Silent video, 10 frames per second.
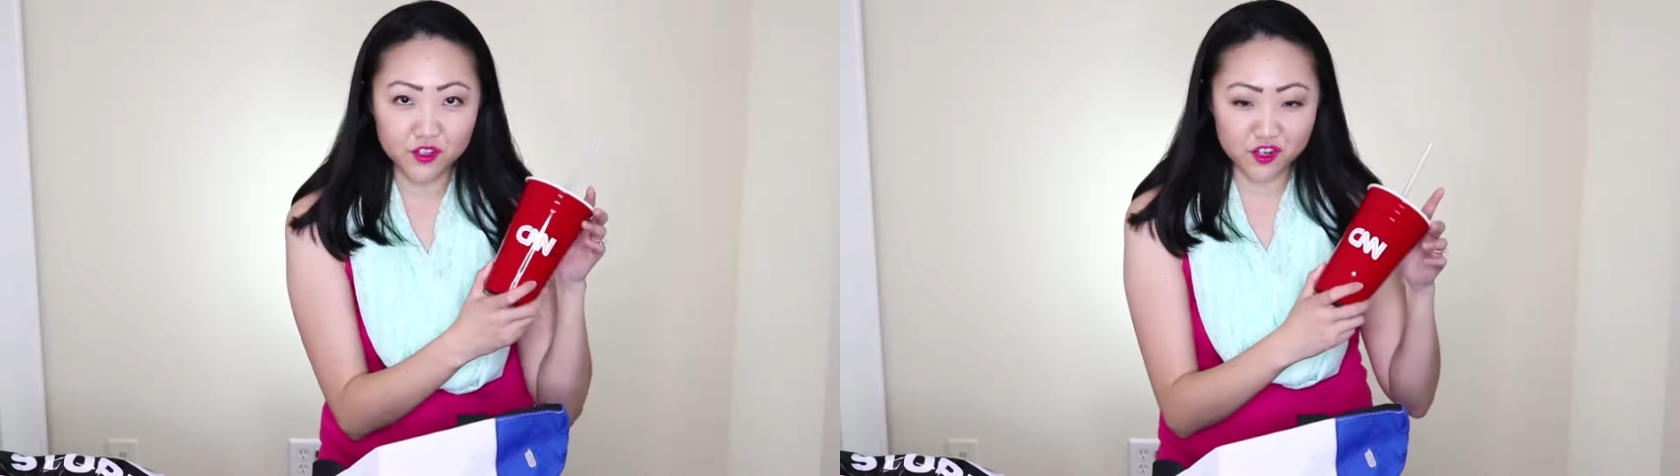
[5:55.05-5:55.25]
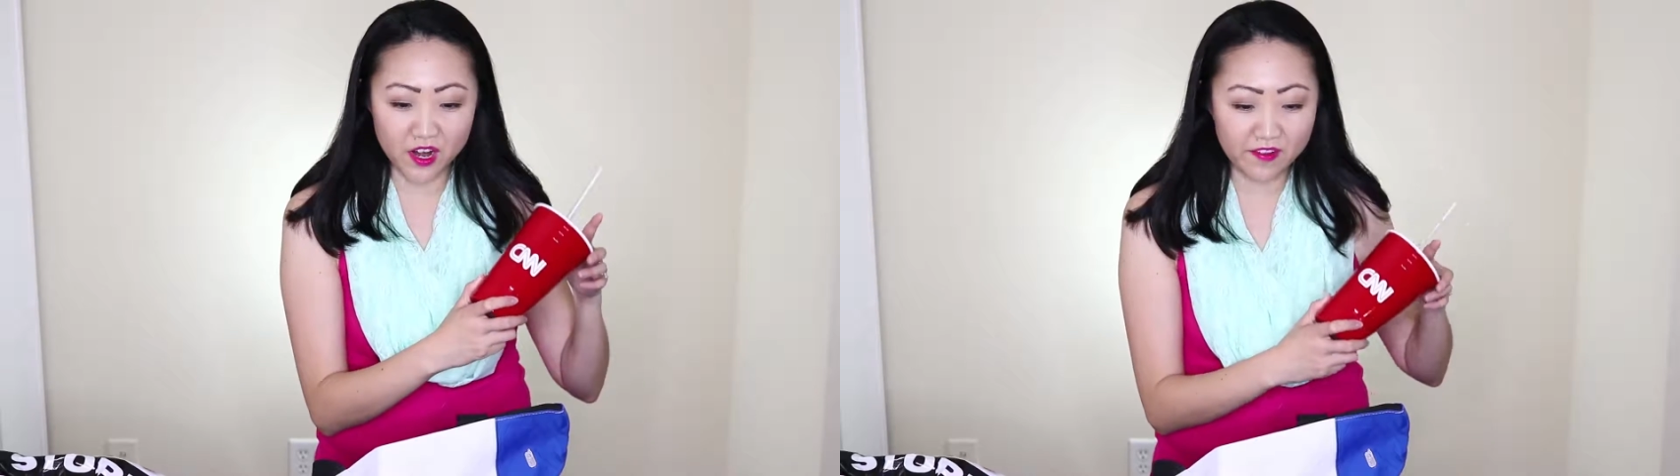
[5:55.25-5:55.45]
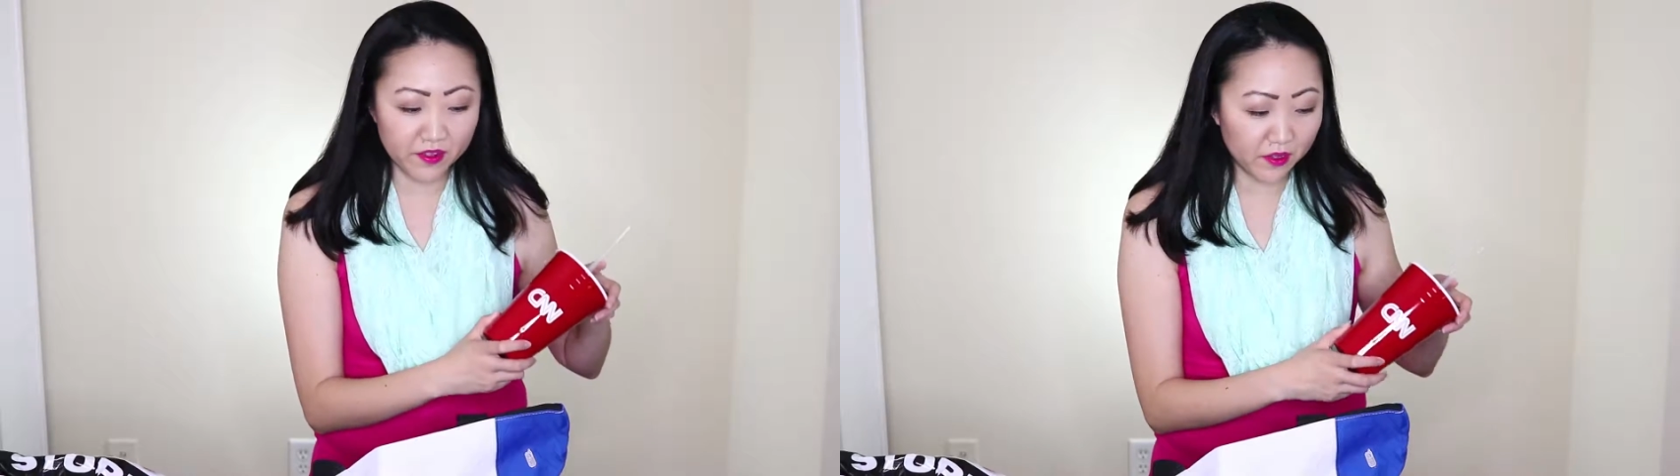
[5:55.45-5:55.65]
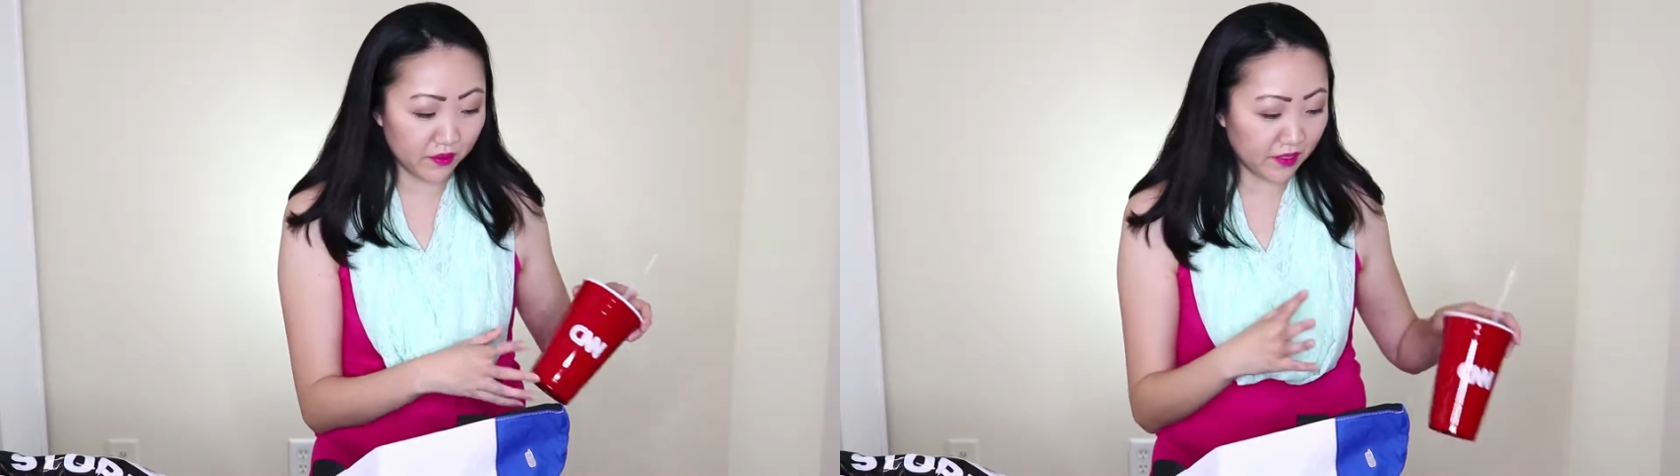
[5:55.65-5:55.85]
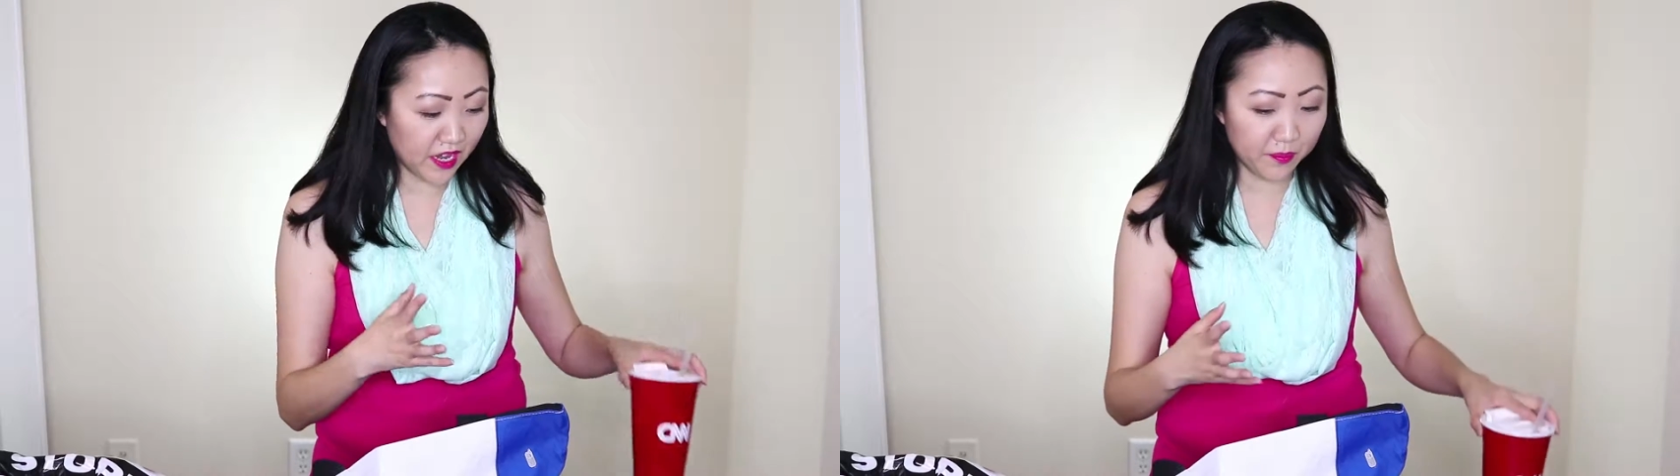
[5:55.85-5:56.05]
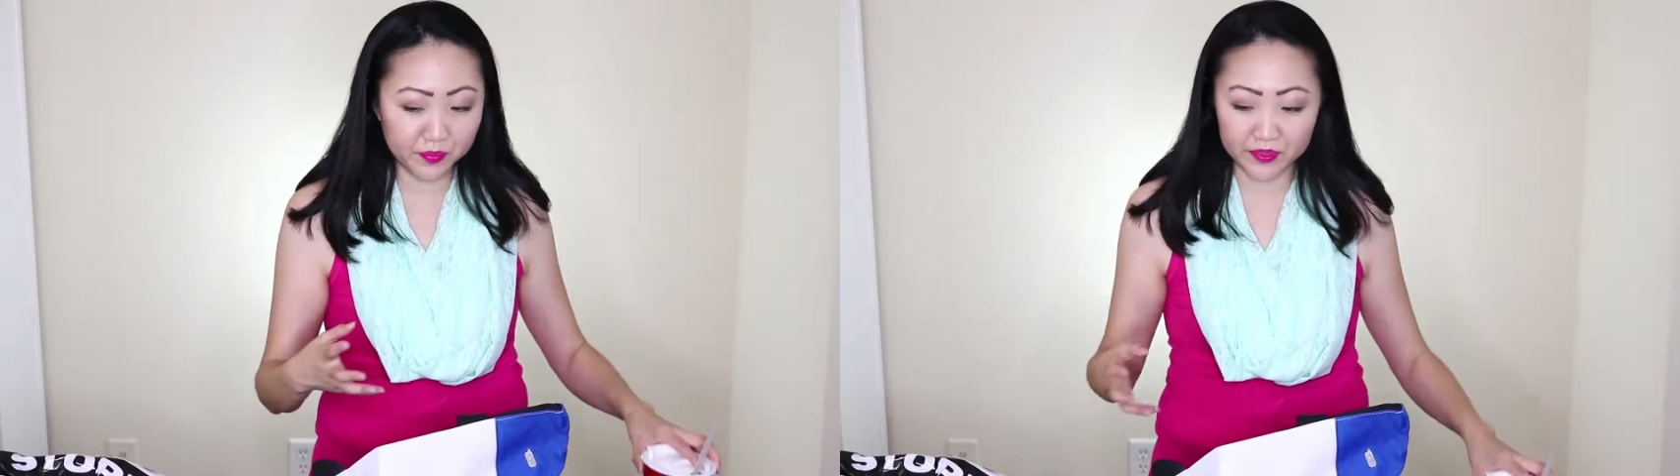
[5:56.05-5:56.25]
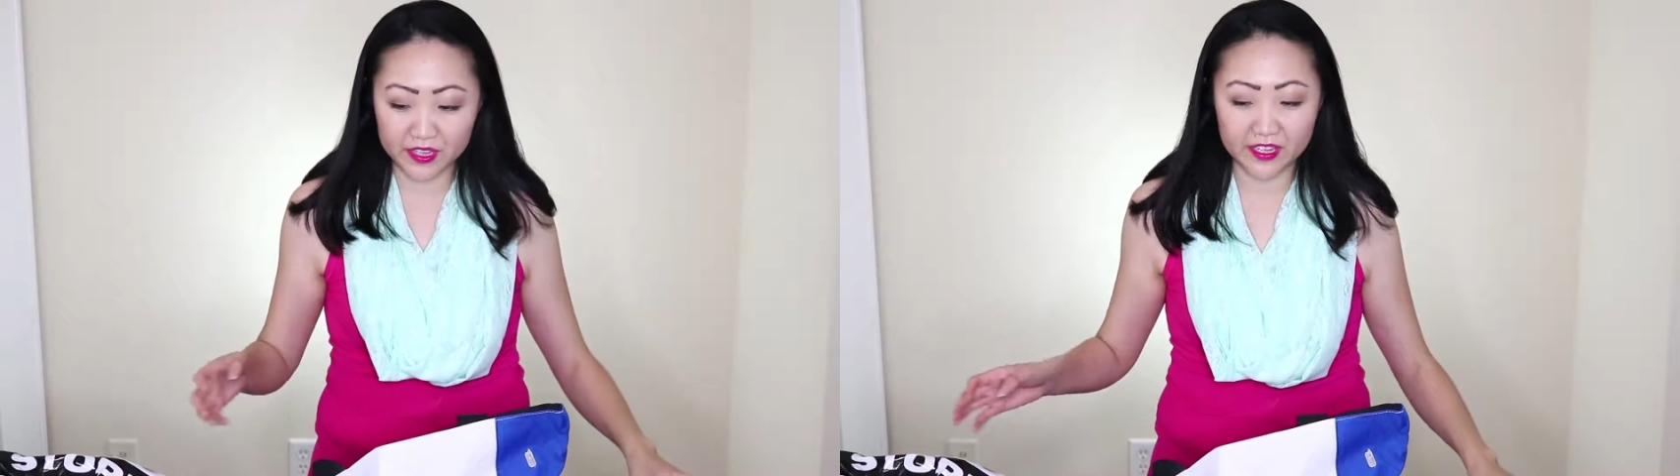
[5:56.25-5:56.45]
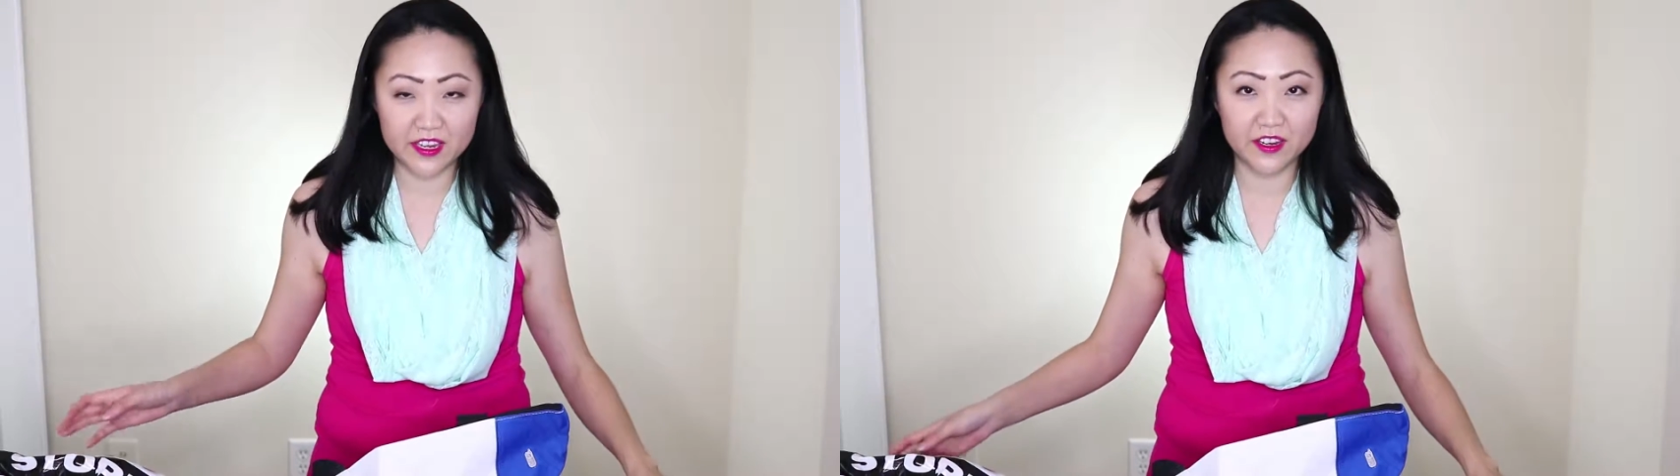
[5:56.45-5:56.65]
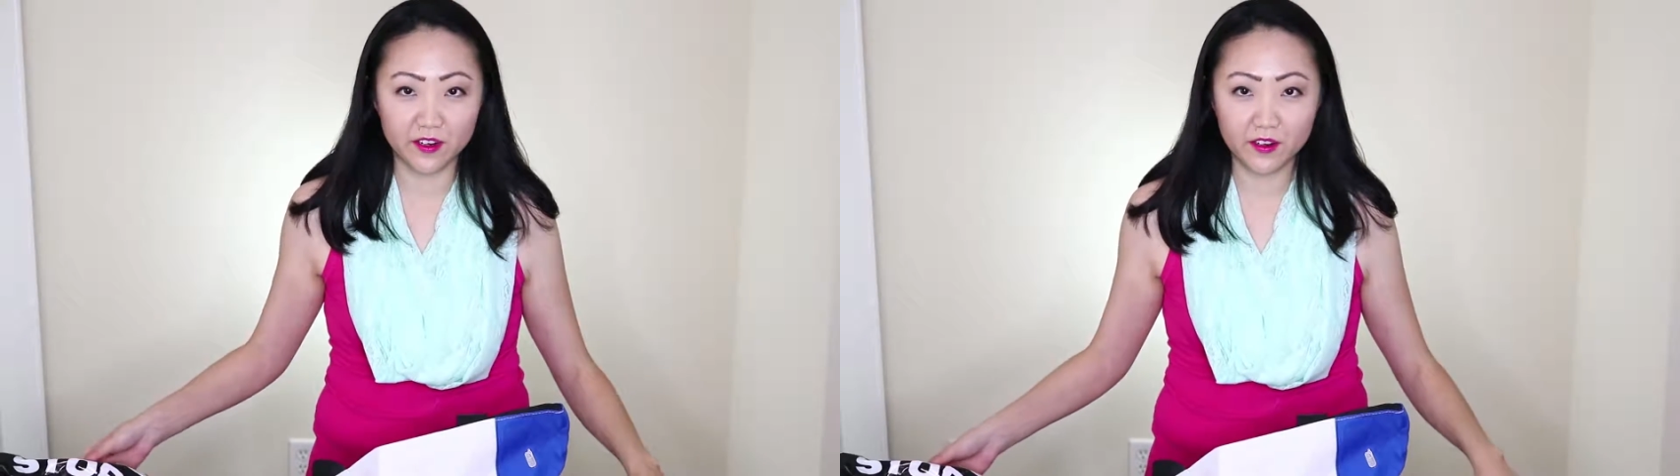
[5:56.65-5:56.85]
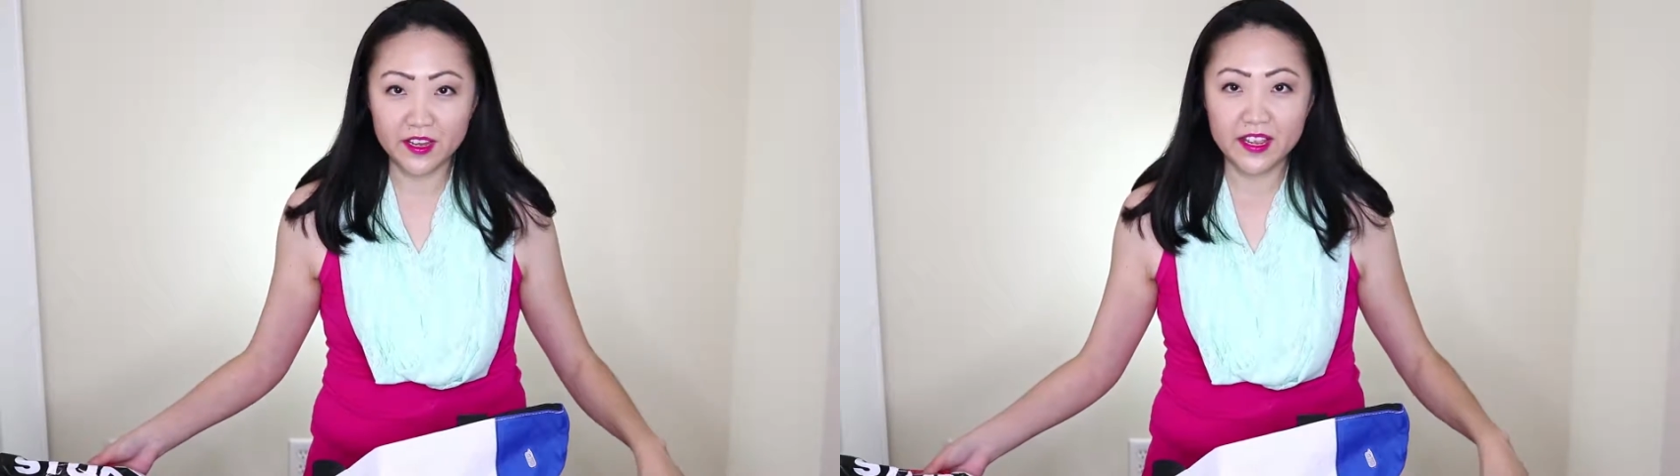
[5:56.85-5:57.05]
travel cup thing
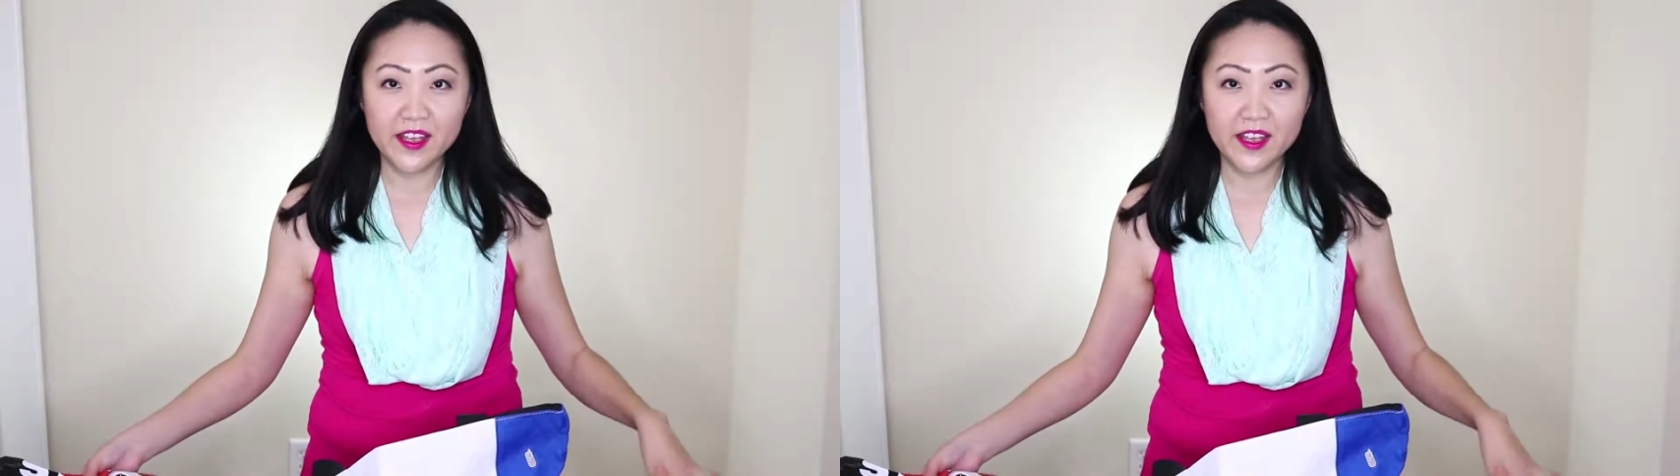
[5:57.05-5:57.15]
here.